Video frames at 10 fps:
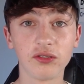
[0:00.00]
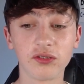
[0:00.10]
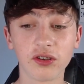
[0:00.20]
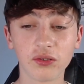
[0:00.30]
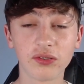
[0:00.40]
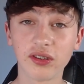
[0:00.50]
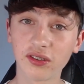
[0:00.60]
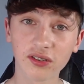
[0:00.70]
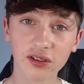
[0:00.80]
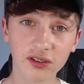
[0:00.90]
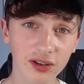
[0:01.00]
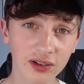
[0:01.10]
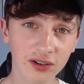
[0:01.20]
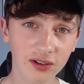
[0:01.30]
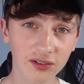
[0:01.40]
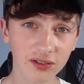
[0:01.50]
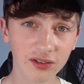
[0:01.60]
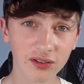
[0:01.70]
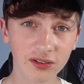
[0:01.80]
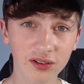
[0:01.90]
Chelsea to sign Erling Haaland,
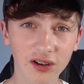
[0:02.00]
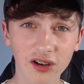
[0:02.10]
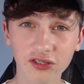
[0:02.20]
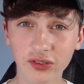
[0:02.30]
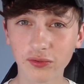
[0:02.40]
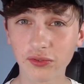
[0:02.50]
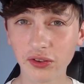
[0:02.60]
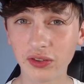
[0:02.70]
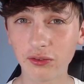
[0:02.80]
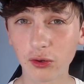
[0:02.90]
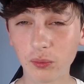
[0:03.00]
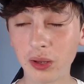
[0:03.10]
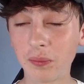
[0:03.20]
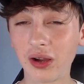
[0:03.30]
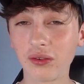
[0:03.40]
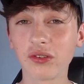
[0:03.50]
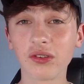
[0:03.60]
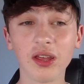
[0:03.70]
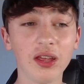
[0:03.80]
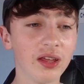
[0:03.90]
£154 million.
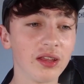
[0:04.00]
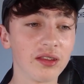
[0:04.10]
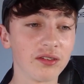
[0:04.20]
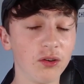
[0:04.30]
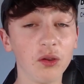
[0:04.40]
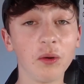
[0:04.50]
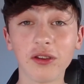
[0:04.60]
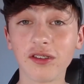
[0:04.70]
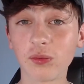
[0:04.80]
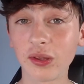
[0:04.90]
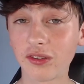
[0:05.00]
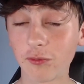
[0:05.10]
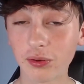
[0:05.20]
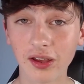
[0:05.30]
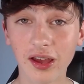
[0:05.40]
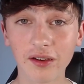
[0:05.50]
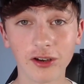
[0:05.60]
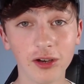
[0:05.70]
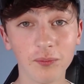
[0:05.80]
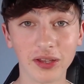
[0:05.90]
It's not the most expensive player
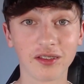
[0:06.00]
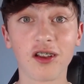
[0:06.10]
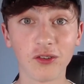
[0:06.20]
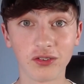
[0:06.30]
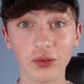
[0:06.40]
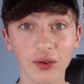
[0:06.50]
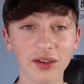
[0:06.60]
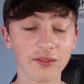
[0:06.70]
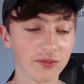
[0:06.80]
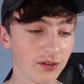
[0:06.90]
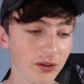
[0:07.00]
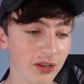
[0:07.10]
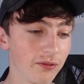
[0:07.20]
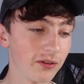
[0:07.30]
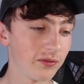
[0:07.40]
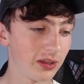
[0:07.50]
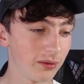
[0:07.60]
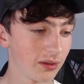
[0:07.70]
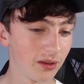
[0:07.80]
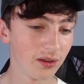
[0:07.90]
ever, but it's close to it. Only
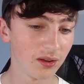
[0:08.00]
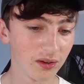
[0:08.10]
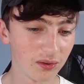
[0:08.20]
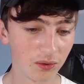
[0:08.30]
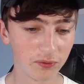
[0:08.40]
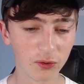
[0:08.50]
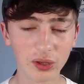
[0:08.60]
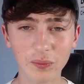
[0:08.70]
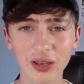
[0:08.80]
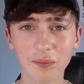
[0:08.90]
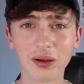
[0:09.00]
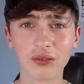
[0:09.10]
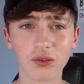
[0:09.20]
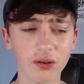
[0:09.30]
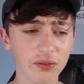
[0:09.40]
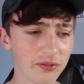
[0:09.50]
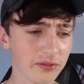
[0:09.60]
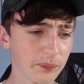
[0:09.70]
£40 million off.